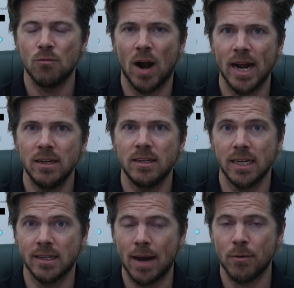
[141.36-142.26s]

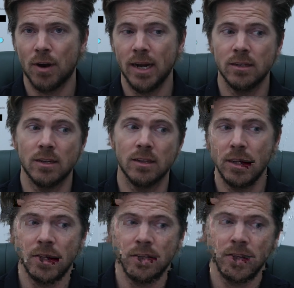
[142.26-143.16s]
rays, that's gamma rays, and at
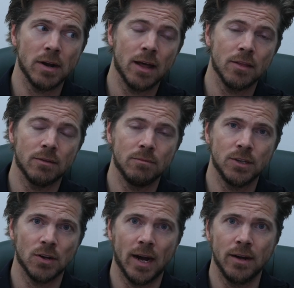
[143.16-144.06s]
the very, very other
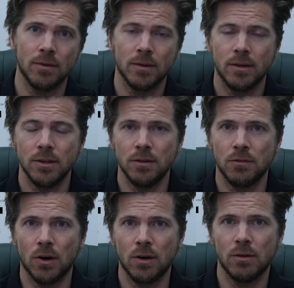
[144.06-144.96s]
side,
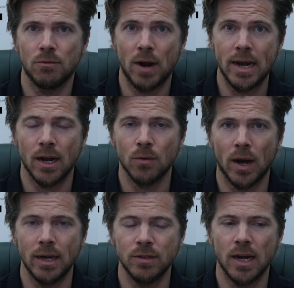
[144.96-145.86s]
you've got radio
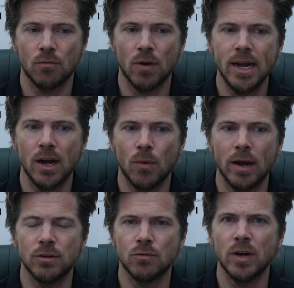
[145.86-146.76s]
waves. Now, radio
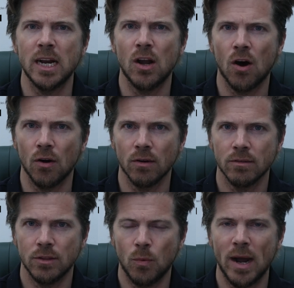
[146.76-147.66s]
waves are really long.
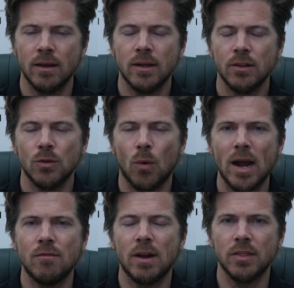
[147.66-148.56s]
The
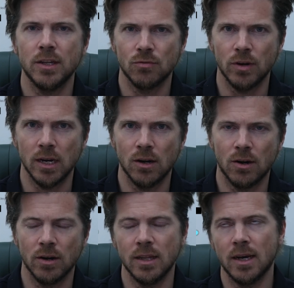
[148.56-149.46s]
wavelength is really
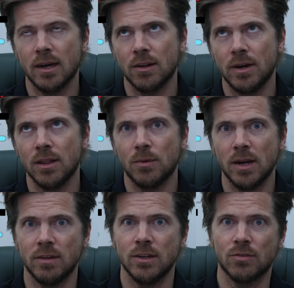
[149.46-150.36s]
long. At the other end, the
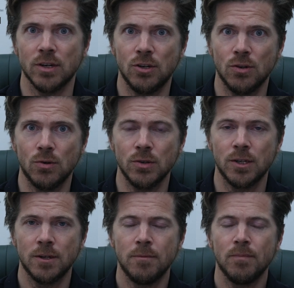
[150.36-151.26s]
wavelength's really
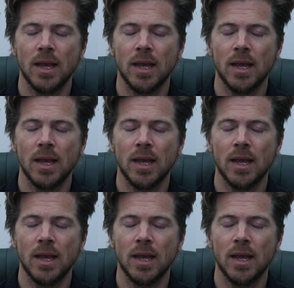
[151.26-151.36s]
short.